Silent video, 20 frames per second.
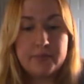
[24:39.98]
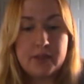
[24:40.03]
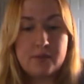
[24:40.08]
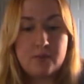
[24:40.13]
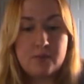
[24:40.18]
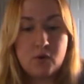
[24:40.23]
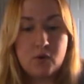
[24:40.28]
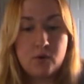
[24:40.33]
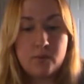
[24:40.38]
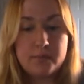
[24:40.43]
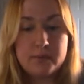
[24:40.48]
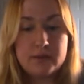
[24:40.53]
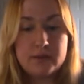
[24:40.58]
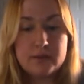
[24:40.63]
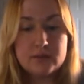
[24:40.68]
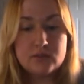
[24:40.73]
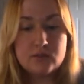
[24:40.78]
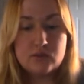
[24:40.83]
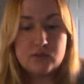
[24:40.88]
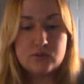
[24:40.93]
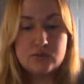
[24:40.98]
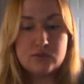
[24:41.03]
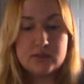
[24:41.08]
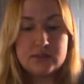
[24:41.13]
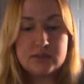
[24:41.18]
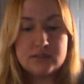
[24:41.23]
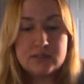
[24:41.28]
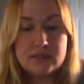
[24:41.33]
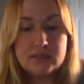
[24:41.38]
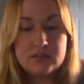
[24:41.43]
am hoping to
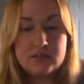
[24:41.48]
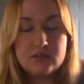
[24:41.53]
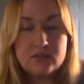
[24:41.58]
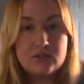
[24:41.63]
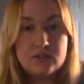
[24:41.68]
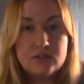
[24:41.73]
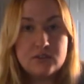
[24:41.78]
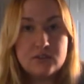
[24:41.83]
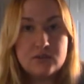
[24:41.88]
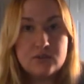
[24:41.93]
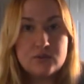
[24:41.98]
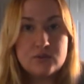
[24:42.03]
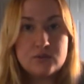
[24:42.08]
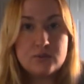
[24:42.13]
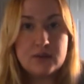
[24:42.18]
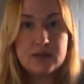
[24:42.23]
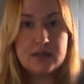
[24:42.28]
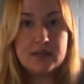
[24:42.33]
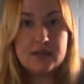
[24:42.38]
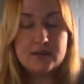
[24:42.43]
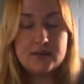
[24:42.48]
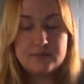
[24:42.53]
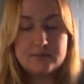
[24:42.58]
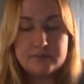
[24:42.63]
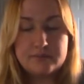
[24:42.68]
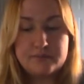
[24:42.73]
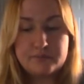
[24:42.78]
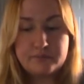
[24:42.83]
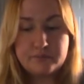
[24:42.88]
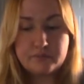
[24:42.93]
continue to lose weight.
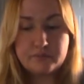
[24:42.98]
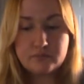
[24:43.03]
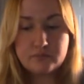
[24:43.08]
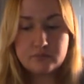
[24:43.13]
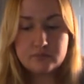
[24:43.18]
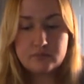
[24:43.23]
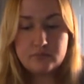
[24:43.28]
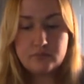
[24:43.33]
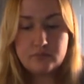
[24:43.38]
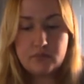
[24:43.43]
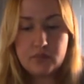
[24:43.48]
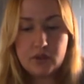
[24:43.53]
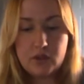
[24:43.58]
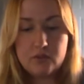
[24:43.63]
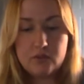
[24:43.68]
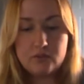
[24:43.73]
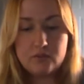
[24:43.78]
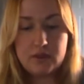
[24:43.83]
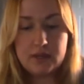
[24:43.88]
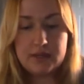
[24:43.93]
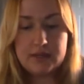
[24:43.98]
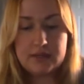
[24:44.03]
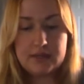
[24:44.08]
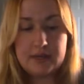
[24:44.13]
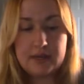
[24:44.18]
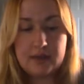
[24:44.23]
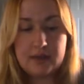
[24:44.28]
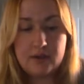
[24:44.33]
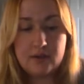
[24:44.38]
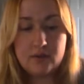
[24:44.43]
Right
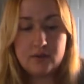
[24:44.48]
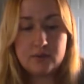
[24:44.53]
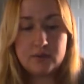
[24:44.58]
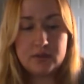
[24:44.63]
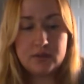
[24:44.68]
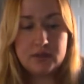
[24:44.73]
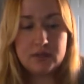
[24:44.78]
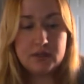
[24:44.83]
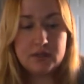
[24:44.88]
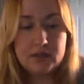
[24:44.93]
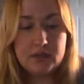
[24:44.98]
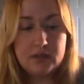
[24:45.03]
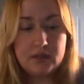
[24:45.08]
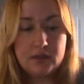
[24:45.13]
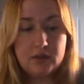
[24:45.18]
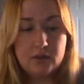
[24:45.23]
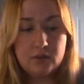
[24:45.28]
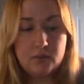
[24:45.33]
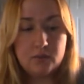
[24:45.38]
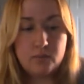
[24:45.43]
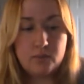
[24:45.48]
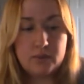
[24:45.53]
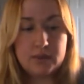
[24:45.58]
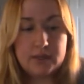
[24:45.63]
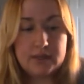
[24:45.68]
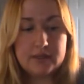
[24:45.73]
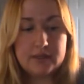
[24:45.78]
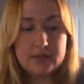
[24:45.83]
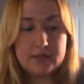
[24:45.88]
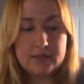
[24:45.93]
now,
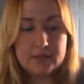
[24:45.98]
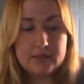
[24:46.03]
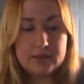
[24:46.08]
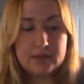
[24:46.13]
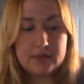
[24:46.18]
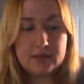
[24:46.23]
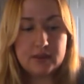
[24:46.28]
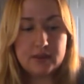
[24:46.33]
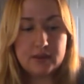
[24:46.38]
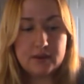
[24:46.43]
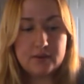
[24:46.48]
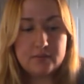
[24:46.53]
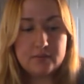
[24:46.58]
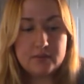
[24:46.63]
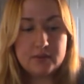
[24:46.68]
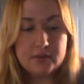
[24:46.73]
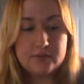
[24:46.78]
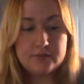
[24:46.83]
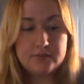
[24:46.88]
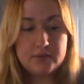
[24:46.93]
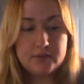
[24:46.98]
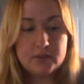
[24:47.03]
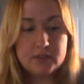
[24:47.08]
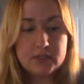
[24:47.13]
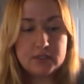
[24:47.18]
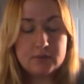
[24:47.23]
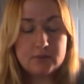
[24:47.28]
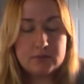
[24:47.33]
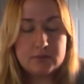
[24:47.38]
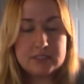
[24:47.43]
with the
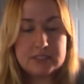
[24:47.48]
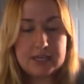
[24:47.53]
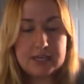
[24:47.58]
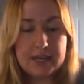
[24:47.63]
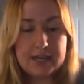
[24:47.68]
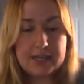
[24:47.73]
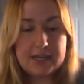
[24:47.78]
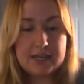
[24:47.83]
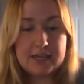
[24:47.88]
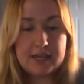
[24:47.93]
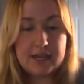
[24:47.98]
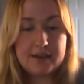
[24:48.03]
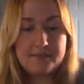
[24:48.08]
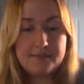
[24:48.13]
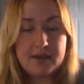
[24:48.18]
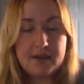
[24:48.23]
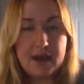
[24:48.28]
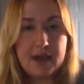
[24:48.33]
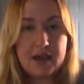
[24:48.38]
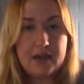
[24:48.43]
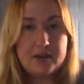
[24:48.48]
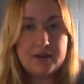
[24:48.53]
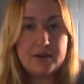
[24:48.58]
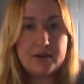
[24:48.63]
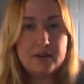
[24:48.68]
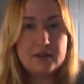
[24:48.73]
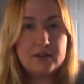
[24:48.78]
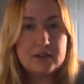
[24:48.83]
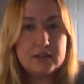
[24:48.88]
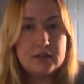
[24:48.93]
full liquid diet, I've had
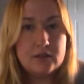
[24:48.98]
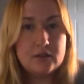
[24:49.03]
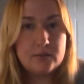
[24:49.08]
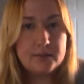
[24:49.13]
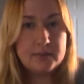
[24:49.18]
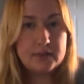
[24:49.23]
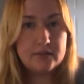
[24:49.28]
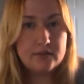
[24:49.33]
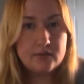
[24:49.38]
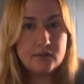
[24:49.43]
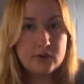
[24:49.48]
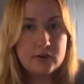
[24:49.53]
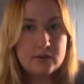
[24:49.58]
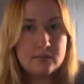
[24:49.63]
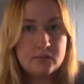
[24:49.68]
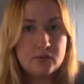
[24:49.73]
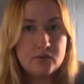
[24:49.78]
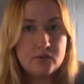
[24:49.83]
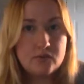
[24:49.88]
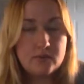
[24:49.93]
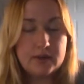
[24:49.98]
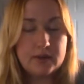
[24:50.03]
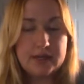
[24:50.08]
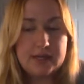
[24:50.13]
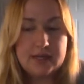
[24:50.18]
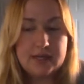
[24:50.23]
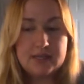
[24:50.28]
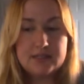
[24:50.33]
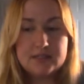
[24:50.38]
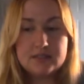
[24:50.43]
a little bit of cream of
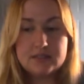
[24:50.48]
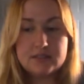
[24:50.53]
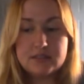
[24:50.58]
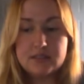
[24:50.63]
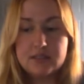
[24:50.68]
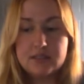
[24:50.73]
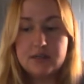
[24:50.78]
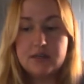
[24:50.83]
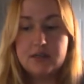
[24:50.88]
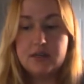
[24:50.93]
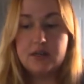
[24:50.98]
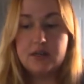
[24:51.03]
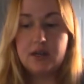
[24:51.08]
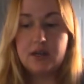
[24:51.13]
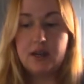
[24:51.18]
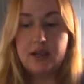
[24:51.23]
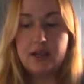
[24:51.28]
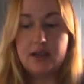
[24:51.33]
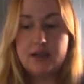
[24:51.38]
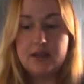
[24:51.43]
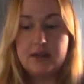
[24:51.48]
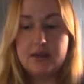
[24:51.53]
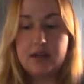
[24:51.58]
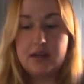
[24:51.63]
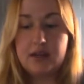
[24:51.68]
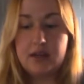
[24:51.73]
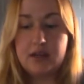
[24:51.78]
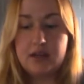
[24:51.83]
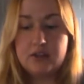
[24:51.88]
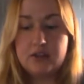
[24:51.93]
wheat. I had
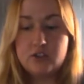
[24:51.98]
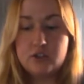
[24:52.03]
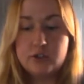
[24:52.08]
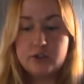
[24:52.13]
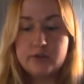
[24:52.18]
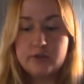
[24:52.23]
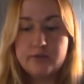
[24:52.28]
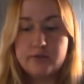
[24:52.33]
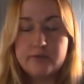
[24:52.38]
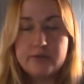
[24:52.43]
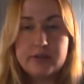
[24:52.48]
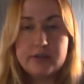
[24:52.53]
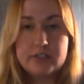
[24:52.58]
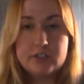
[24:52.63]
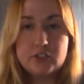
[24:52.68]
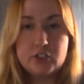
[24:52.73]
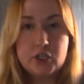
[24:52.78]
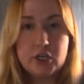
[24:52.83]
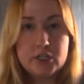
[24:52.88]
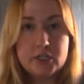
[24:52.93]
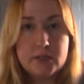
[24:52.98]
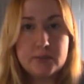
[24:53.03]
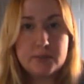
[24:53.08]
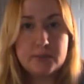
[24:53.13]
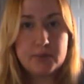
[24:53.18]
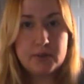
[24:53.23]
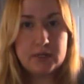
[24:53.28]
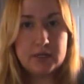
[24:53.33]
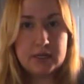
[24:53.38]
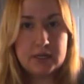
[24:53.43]
a sugar-free
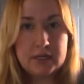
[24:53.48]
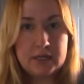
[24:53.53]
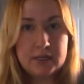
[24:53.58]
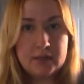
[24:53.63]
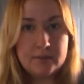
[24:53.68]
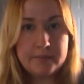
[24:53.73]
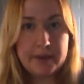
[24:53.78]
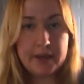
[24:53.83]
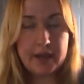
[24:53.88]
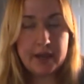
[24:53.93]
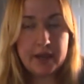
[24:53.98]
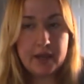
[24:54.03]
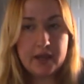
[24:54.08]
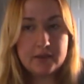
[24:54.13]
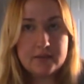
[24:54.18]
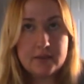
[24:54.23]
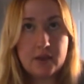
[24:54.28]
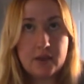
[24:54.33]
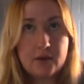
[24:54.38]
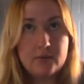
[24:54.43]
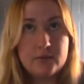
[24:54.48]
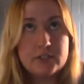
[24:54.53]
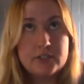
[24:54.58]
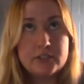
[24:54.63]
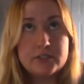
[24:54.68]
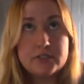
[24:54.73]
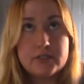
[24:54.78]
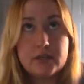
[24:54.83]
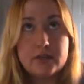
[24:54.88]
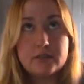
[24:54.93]
chocolate pudding pack that
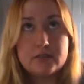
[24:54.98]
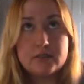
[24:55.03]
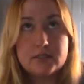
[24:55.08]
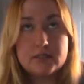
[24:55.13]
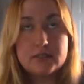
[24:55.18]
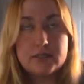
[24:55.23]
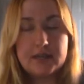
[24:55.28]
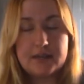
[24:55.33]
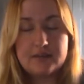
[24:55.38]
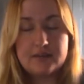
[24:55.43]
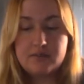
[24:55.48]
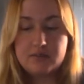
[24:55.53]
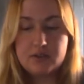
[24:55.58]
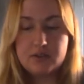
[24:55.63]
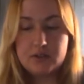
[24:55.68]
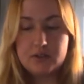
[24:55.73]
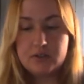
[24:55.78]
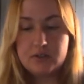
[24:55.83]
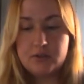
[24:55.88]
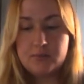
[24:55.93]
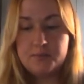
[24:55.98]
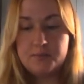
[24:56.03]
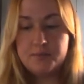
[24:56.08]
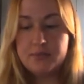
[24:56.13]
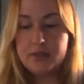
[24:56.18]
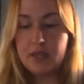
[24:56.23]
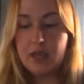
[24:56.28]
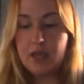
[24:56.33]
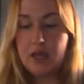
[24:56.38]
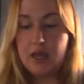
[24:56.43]
was delightful.
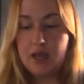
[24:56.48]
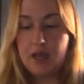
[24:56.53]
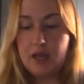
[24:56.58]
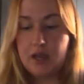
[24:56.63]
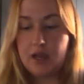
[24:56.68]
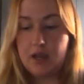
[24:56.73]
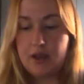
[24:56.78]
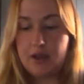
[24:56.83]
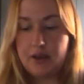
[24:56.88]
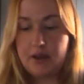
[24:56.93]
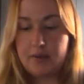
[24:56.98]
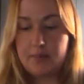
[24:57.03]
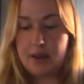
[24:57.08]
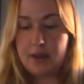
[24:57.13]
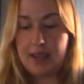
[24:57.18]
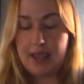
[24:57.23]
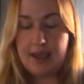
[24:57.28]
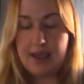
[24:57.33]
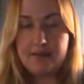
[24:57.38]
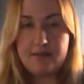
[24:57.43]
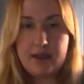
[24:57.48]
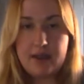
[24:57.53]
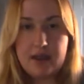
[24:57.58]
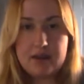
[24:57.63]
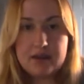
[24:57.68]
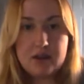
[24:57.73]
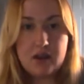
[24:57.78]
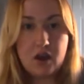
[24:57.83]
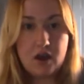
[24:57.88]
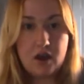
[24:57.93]
I have
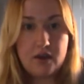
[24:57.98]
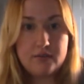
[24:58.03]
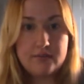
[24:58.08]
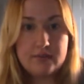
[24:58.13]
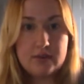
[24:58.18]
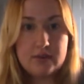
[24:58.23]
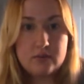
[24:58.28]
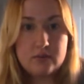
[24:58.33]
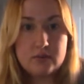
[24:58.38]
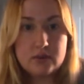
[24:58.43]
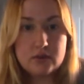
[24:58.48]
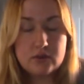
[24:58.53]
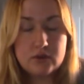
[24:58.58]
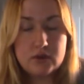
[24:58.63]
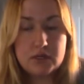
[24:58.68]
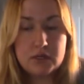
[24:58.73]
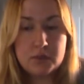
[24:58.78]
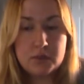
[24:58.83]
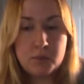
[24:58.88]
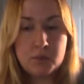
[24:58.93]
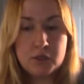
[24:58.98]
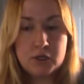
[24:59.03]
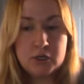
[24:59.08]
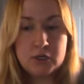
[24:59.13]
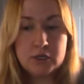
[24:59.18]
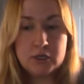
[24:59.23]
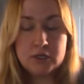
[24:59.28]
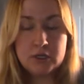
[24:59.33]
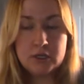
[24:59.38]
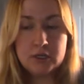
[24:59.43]
had coffee with
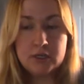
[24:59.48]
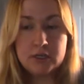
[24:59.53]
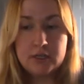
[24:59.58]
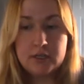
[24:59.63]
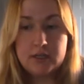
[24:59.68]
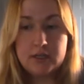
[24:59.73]
creamer,